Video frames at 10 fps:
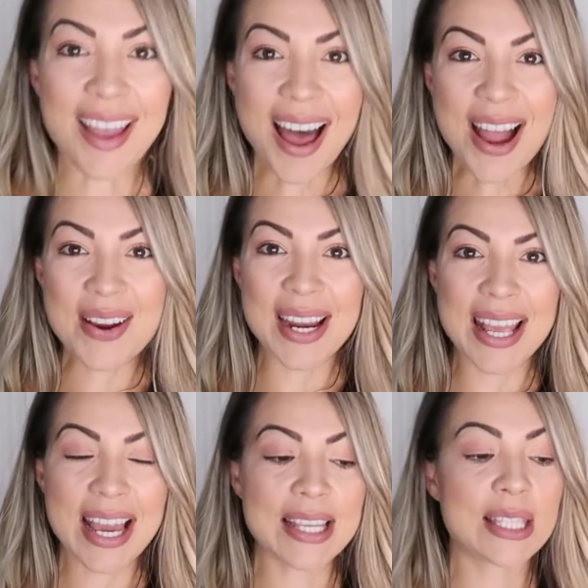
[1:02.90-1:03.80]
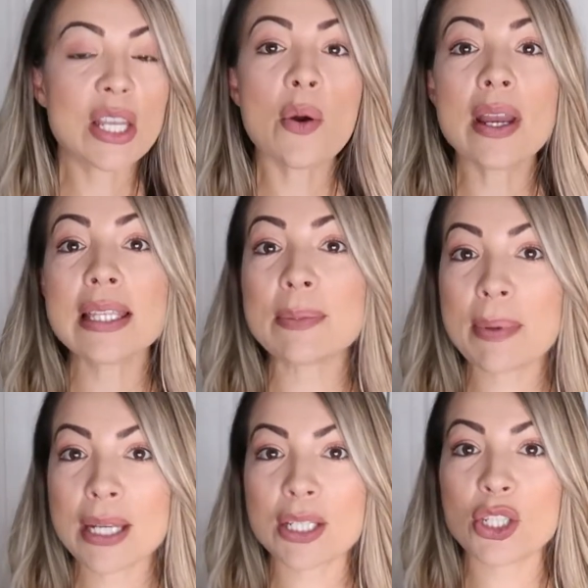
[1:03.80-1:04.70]
Alrighty guys, so it's
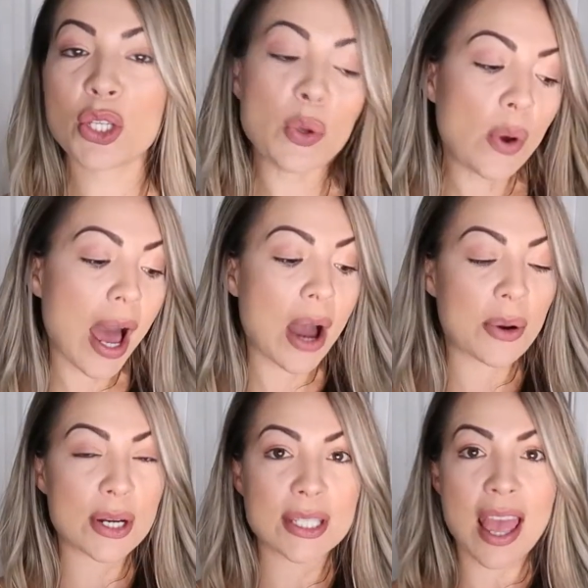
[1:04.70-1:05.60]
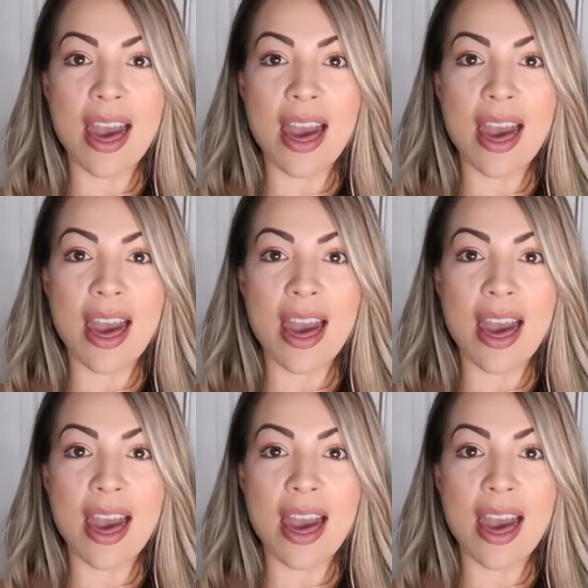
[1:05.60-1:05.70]
been 2 hours